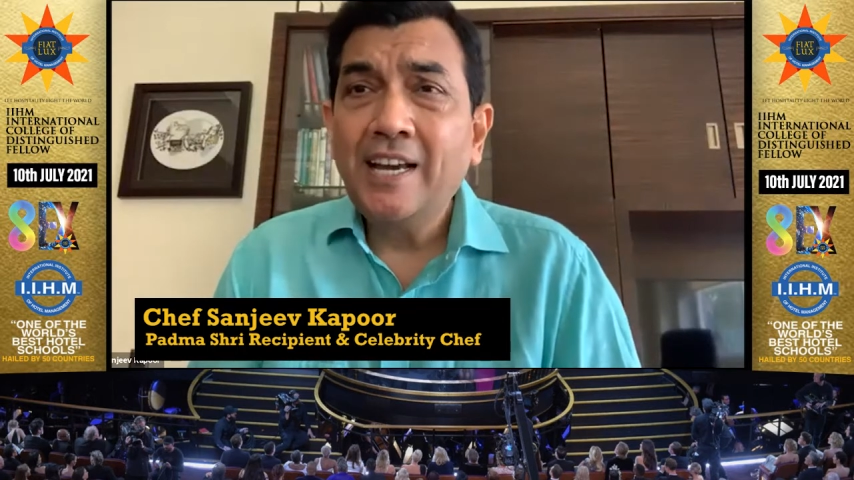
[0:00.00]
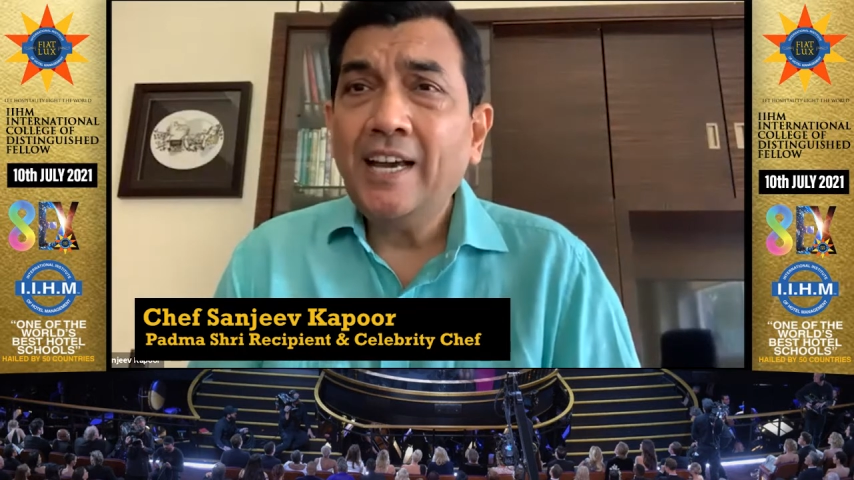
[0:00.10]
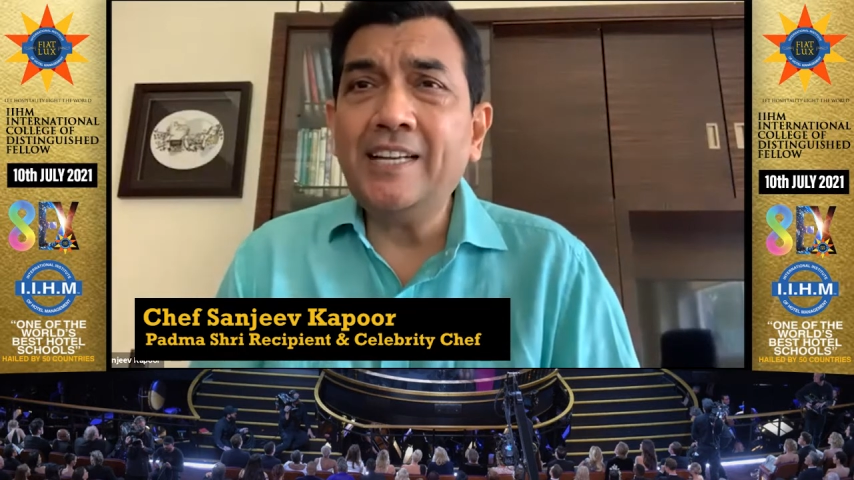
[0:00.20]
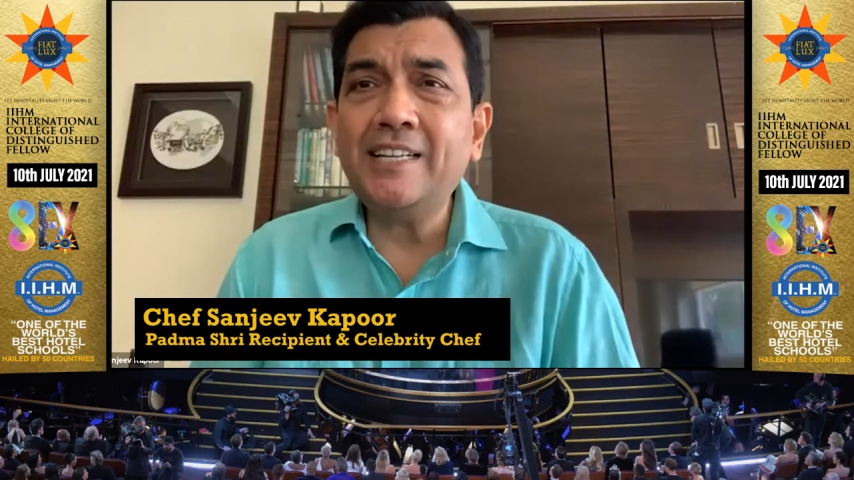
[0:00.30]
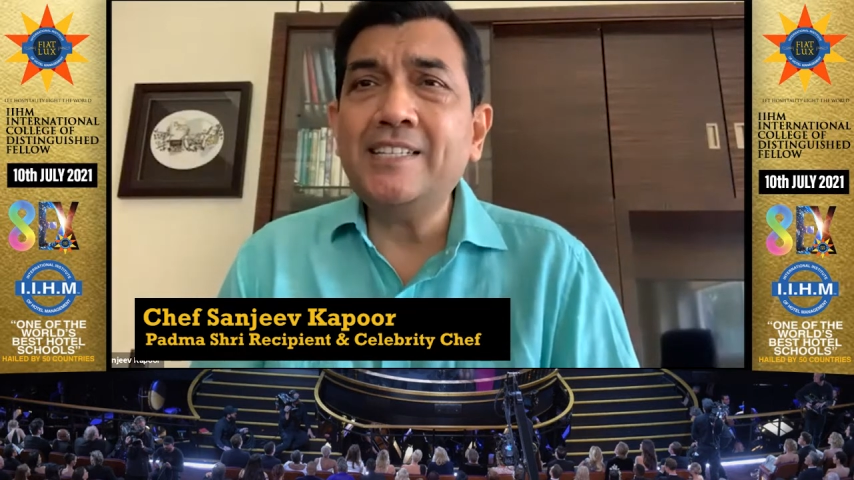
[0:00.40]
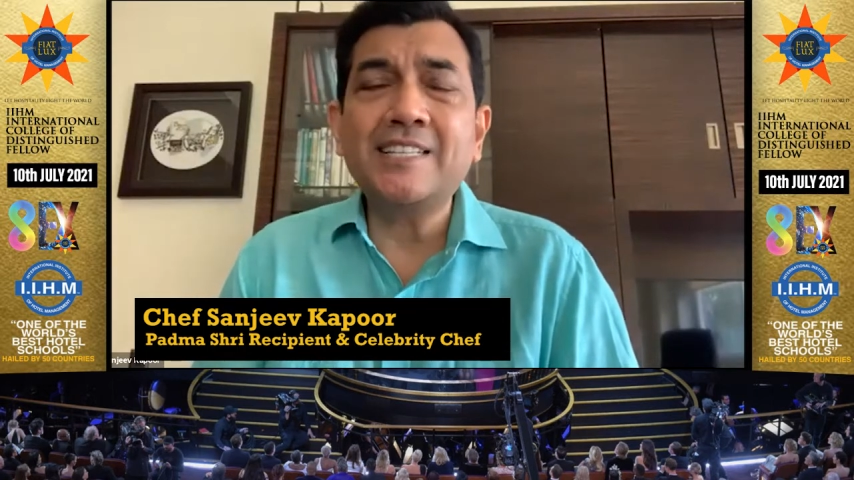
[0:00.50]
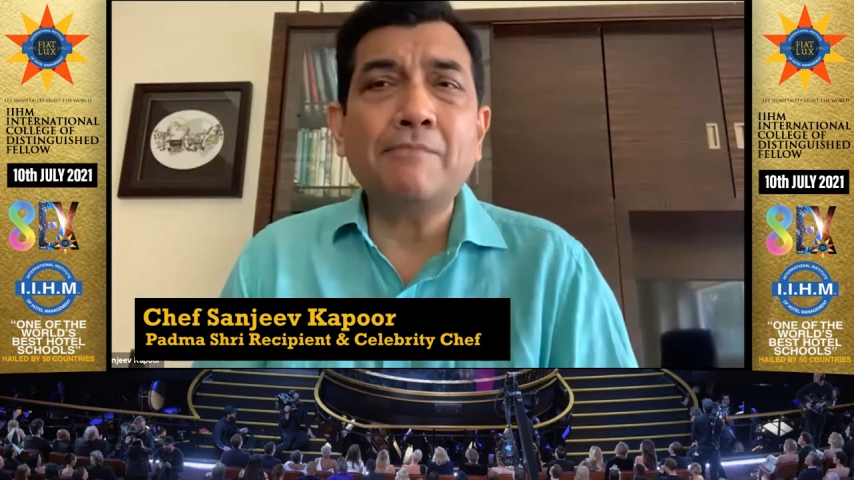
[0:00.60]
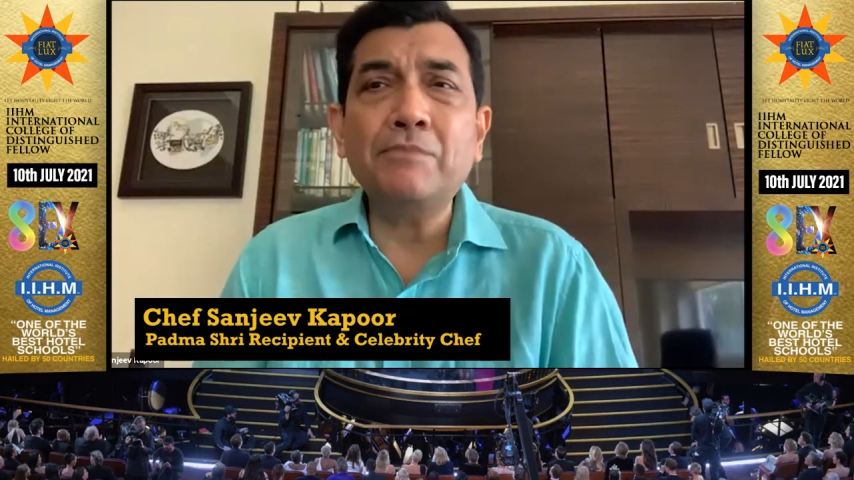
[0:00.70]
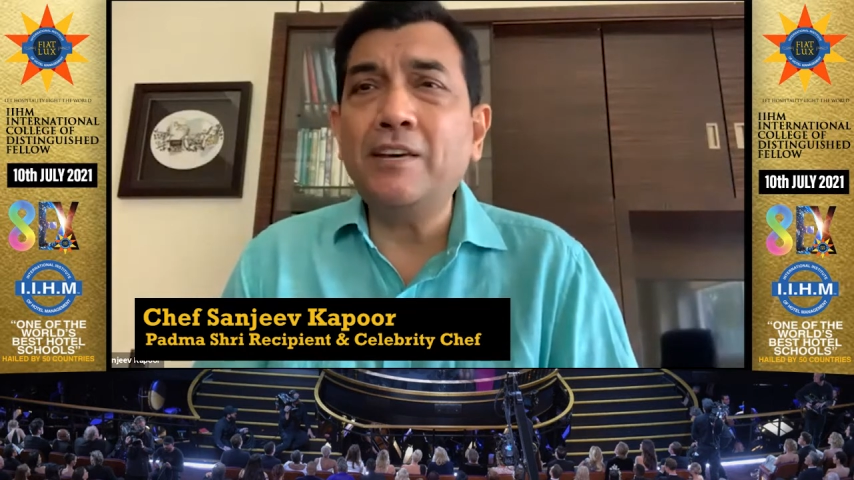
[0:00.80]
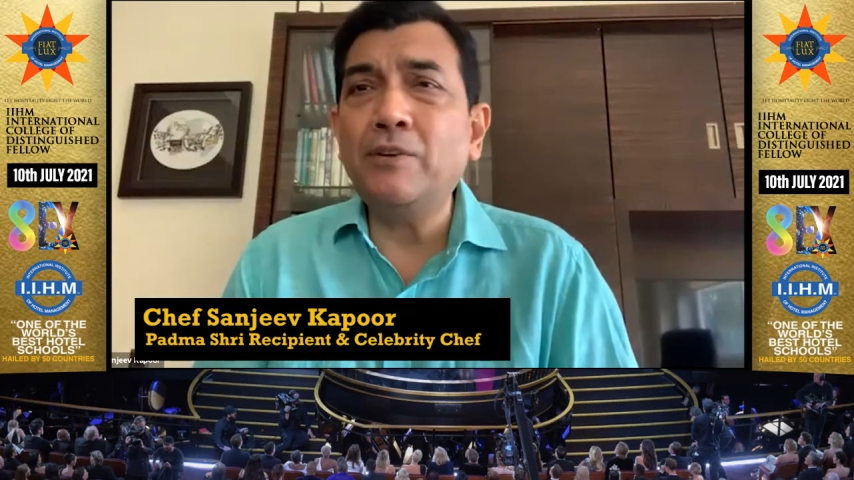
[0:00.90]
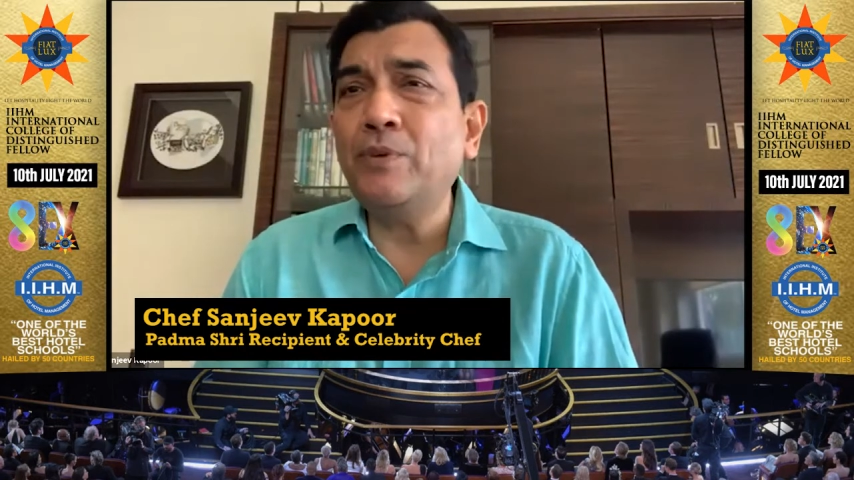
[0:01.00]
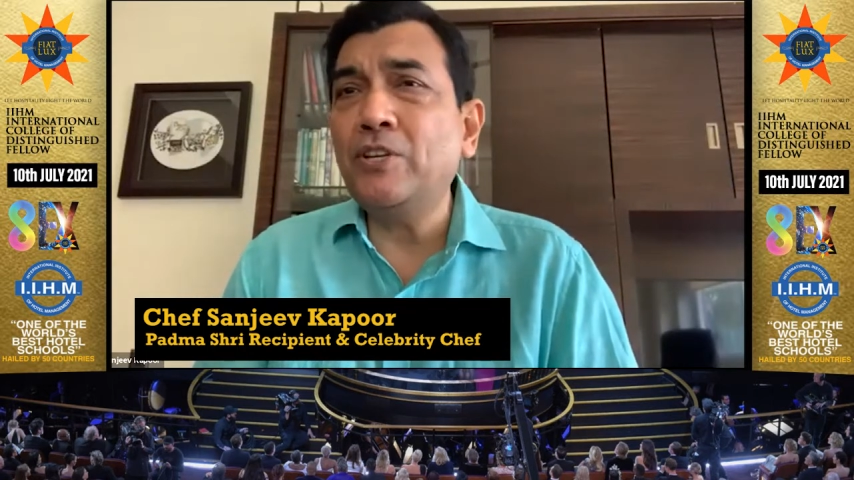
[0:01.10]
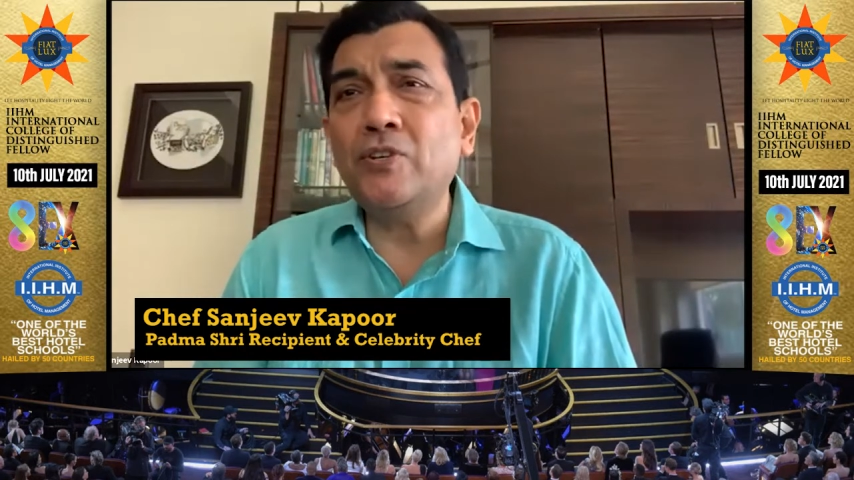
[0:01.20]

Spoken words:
It is something which